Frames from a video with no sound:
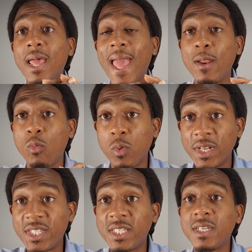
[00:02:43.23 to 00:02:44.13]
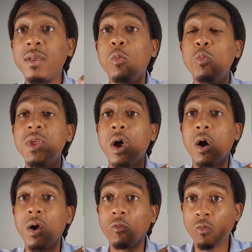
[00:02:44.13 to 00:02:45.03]
at which we
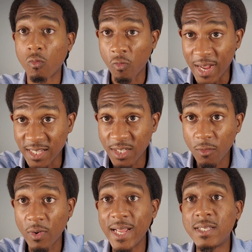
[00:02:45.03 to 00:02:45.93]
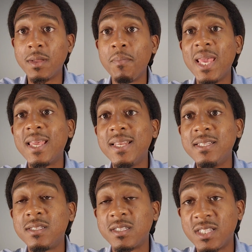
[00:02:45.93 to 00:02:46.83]
are raising rates and making
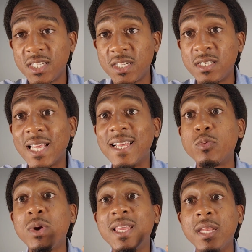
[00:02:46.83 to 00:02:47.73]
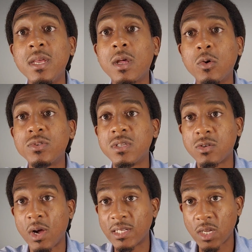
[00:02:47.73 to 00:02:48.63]
these decisions as we're getting closer
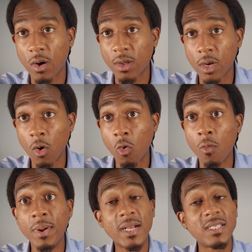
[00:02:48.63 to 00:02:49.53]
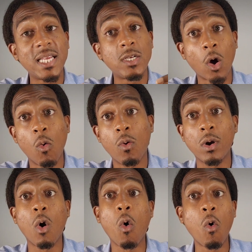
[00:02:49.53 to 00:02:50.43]
to our target goal, because they don't want
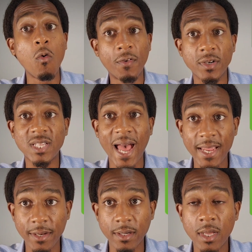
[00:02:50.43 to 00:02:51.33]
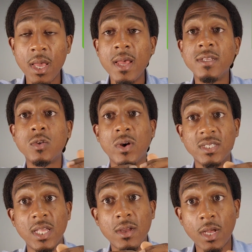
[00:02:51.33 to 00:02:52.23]
to over tighten. So
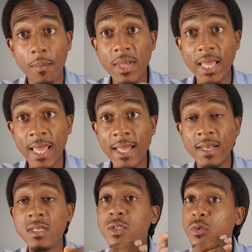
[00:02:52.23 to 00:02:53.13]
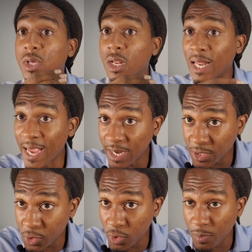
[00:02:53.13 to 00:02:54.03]
as they're coming in to their landing
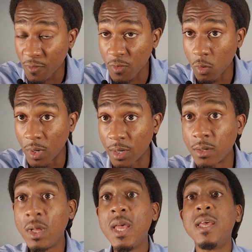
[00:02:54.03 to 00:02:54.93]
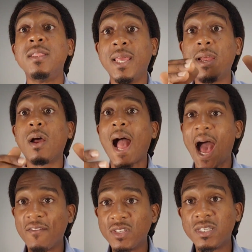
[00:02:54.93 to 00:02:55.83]
strip, if you will, they're
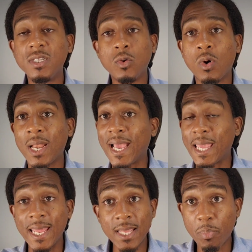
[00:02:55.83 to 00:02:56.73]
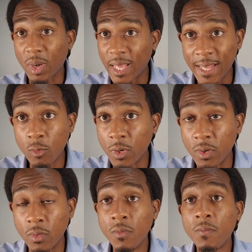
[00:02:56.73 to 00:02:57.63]
obviously doing like any plane would
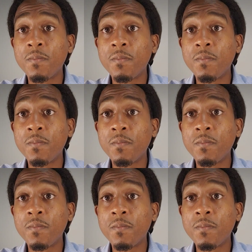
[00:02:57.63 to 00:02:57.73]
do